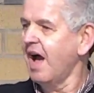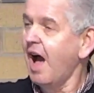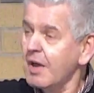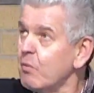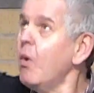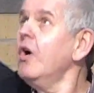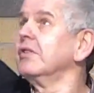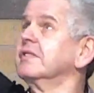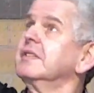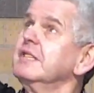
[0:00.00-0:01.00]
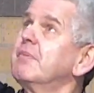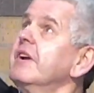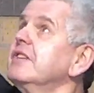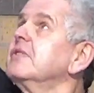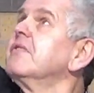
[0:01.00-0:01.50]
I want, he's
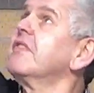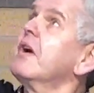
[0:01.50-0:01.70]
praying to his Father,